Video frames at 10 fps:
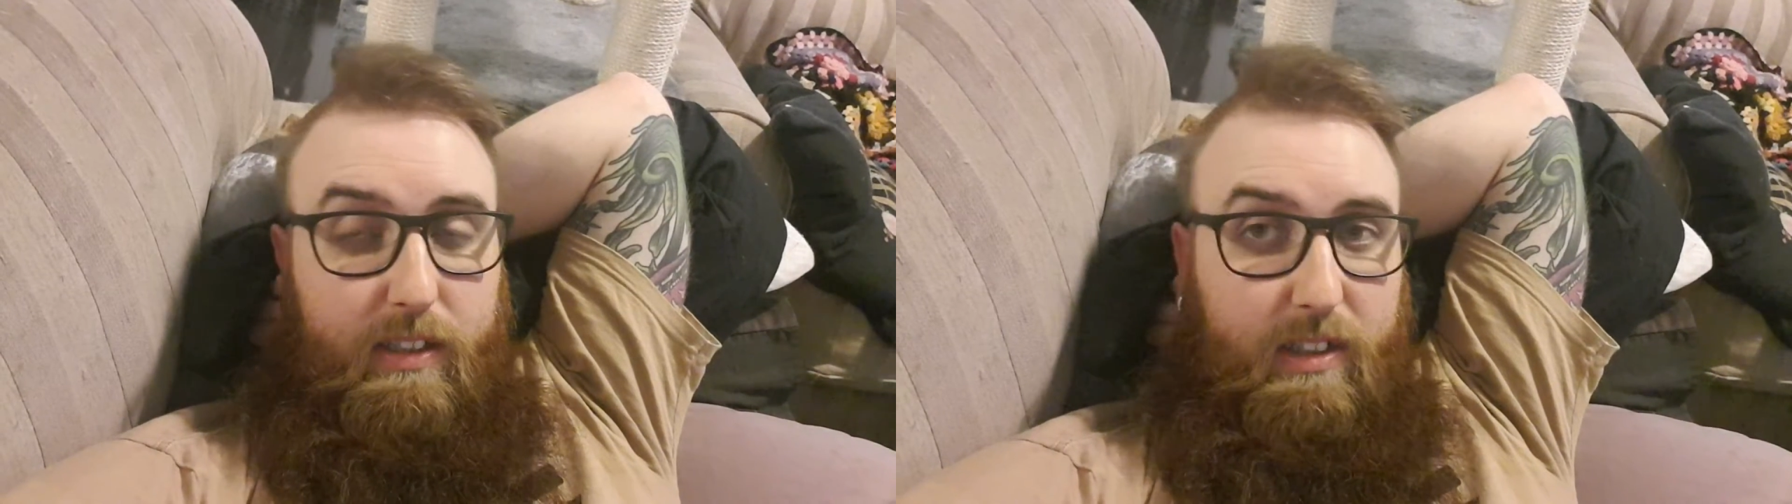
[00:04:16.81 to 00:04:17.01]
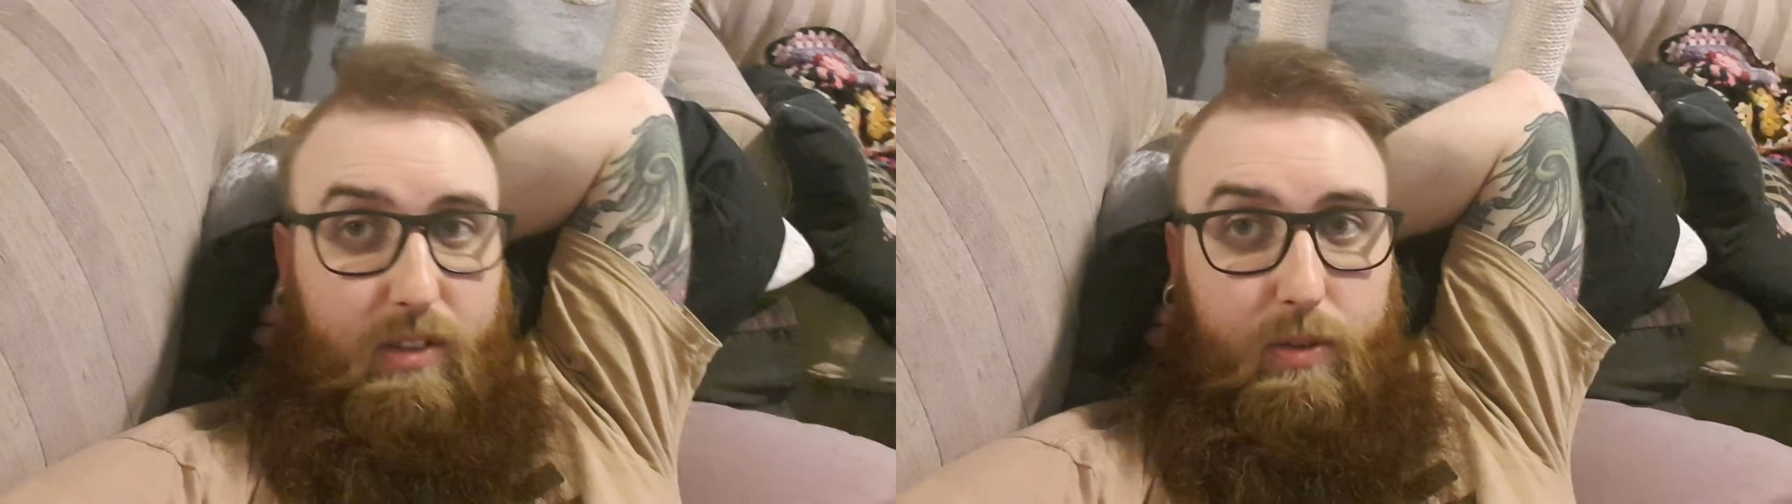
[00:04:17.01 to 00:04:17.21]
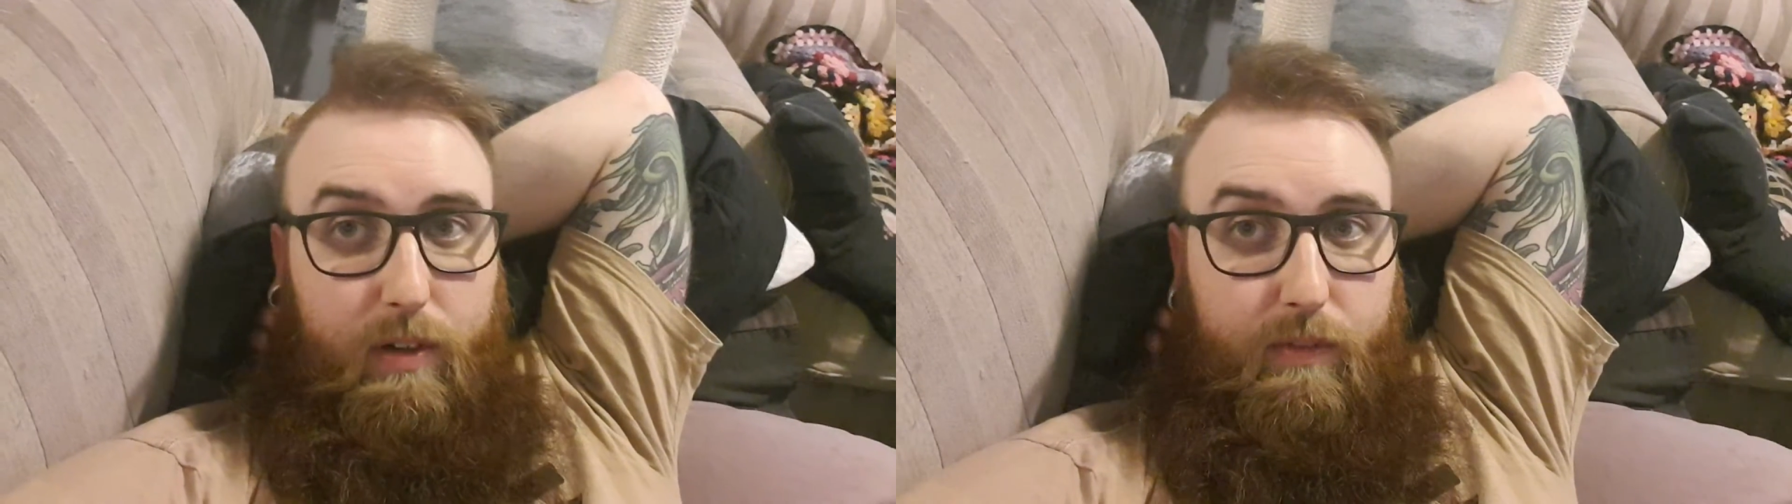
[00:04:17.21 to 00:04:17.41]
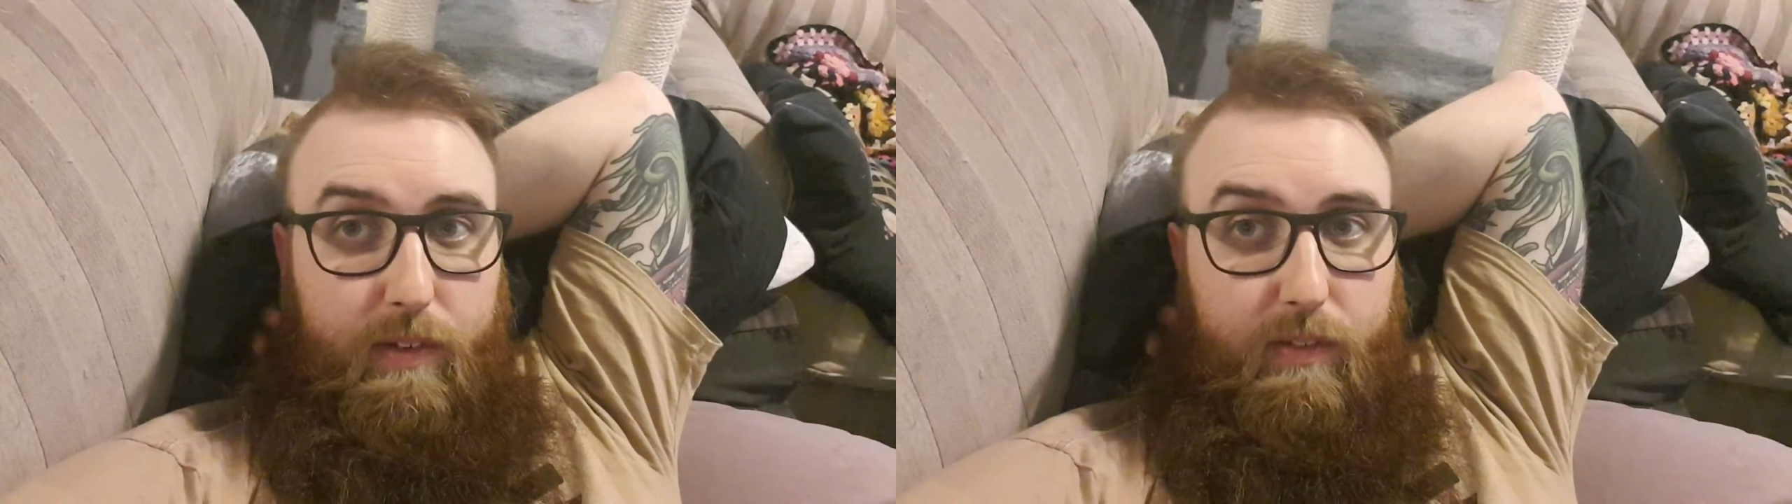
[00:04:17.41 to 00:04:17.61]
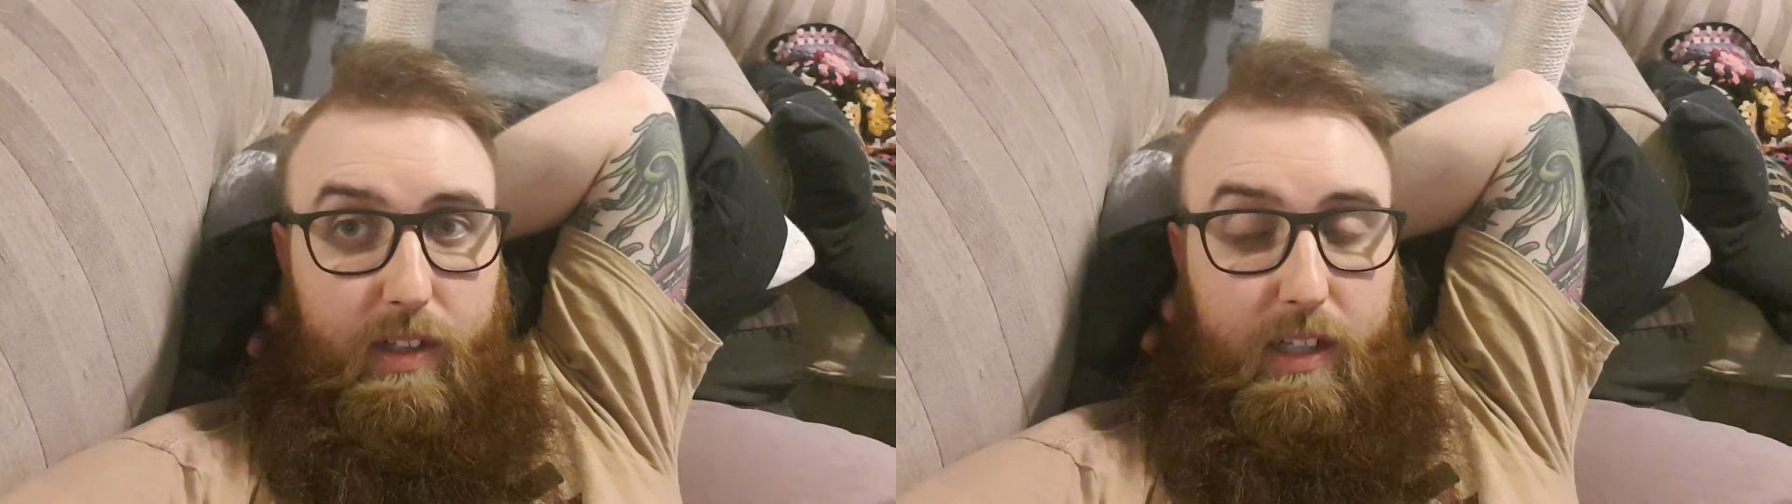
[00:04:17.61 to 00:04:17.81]
So that's
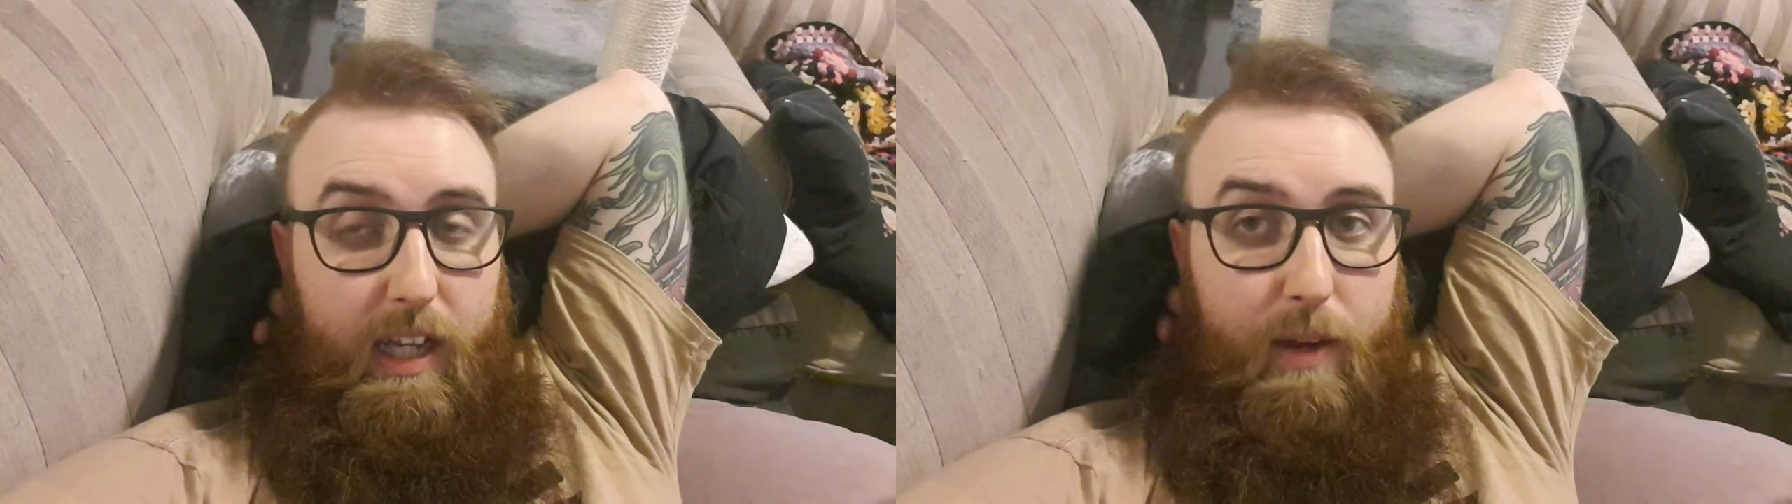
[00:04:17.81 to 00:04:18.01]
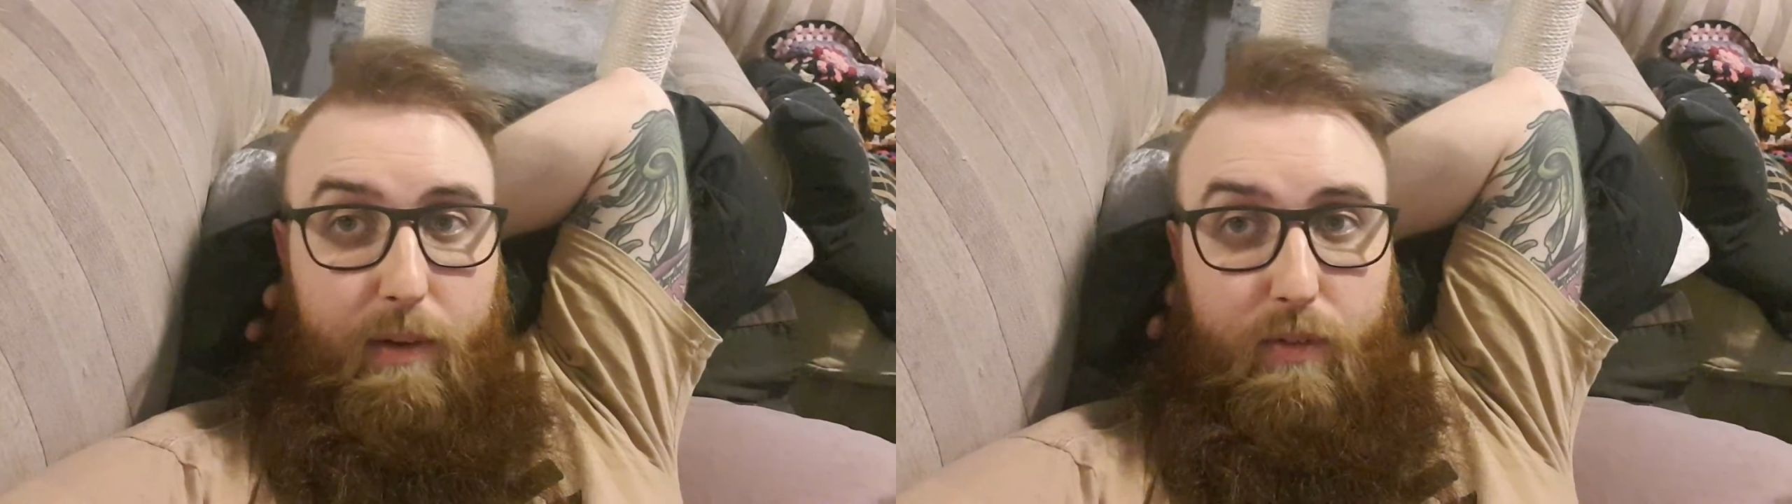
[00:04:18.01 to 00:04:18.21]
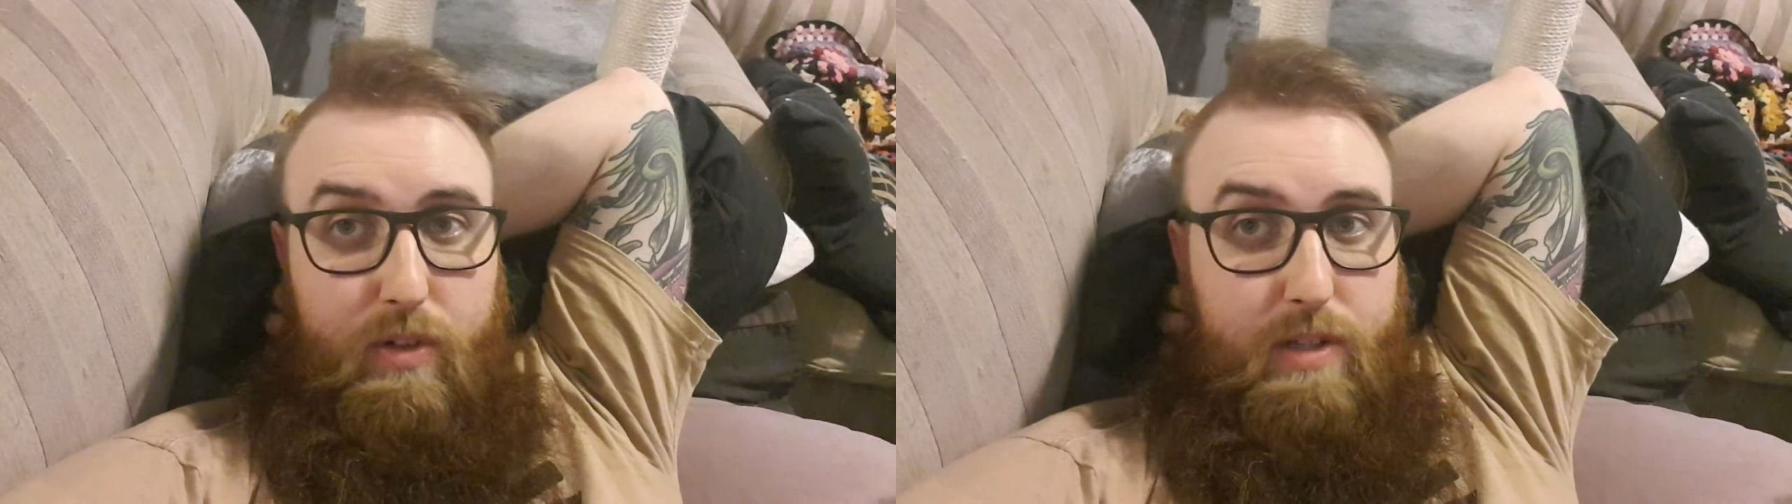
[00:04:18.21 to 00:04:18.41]
1250. The kiwi fruit,